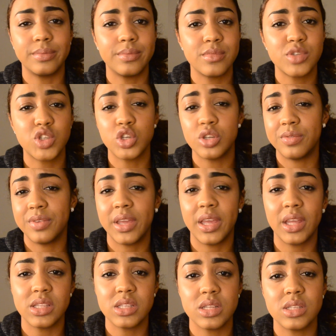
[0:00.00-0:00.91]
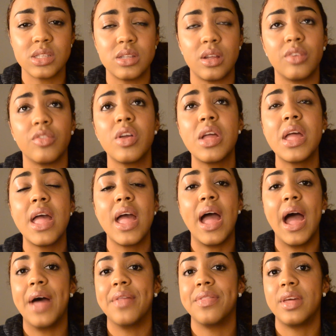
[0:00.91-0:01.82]
certificates and stuff,
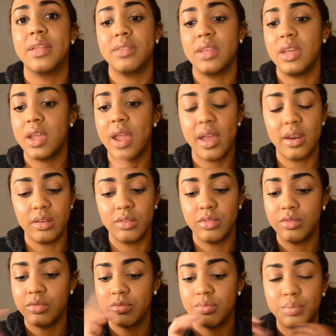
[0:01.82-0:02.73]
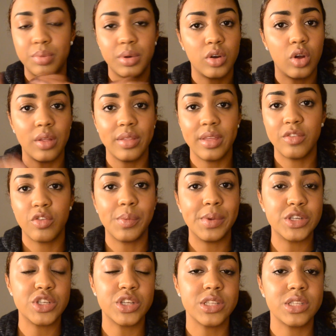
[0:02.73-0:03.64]
and then they kind of put all the
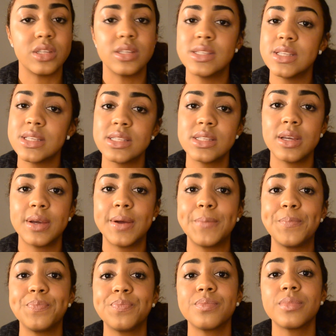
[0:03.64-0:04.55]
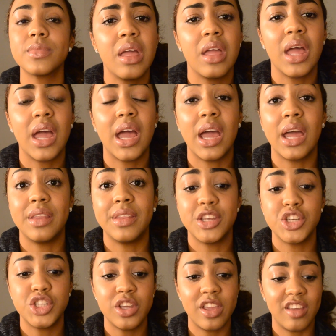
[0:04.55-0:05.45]
information into the system. And
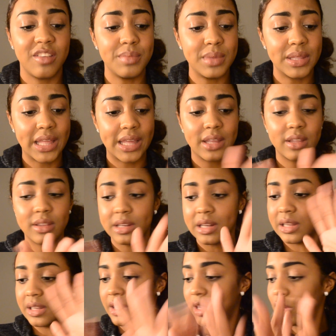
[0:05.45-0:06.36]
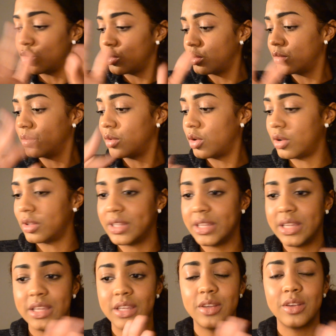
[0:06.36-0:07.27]
then she gave me like a little, you know,
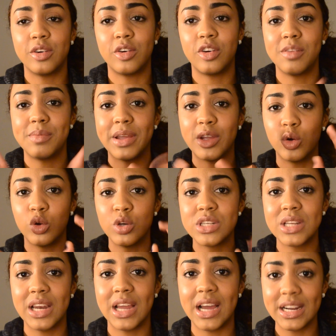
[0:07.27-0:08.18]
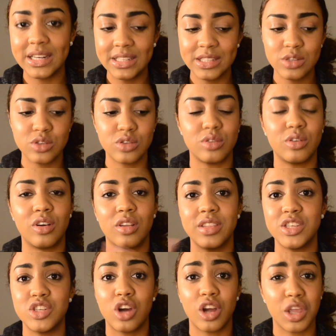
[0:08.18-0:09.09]
all of my Unterlagen, so all
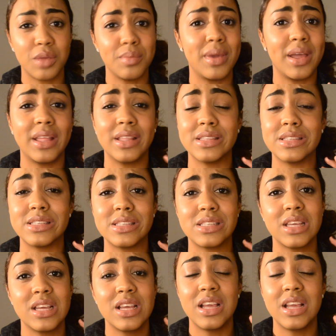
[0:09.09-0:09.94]
the documents,